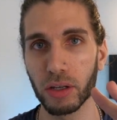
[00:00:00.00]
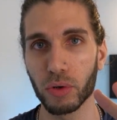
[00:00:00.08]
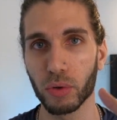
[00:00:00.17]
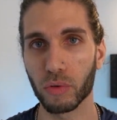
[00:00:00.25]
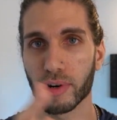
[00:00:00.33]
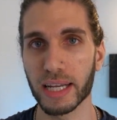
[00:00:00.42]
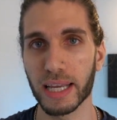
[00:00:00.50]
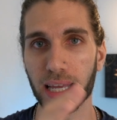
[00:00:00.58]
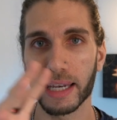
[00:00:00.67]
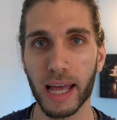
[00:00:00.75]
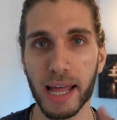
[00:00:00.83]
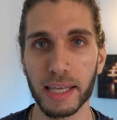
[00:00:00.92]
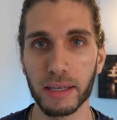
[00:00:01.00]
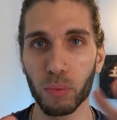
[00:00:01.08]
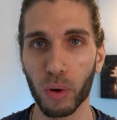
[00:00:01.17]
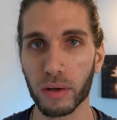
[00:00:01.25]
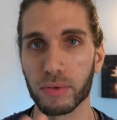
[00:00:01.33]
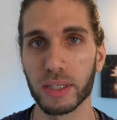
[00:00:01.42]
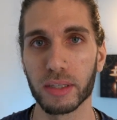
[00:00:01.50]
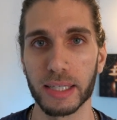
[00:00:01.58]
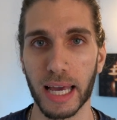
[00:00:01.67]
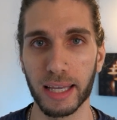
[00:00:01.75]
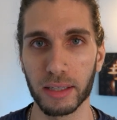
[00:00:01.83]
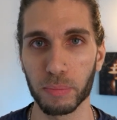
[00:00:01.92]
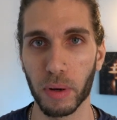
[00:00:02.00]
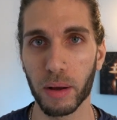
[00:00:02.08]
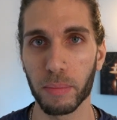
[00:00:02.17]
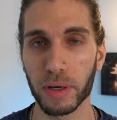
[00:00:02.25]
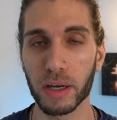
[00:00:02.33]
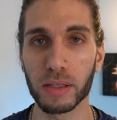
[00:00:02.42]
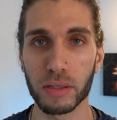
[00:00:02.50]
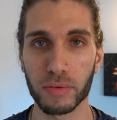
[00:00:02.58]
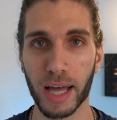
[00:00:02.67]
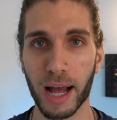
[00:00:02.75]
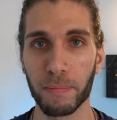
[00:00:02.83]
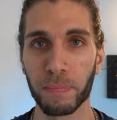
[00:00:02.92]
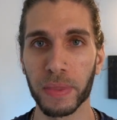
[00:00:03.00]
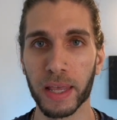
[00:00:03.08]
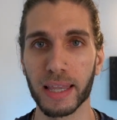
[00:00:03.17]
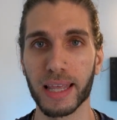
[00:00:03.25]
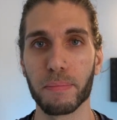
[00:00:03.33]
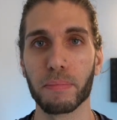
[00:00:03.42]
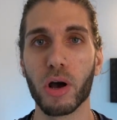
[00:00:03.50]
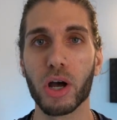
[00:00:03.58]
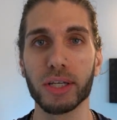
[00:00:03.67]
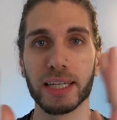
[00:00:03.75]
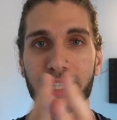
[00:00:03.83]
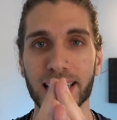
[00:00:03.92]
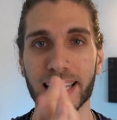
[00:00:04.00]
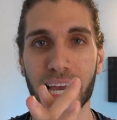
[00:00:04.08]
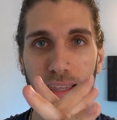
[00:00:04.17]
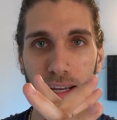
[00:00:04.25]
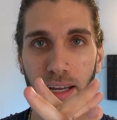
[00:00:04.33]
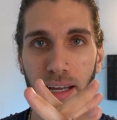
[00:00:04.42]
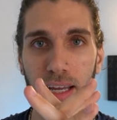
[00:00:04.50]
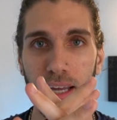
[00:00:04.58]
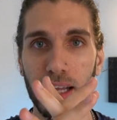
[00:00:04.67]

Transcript: You're not really in any one of these states, but because of that, they're merging together.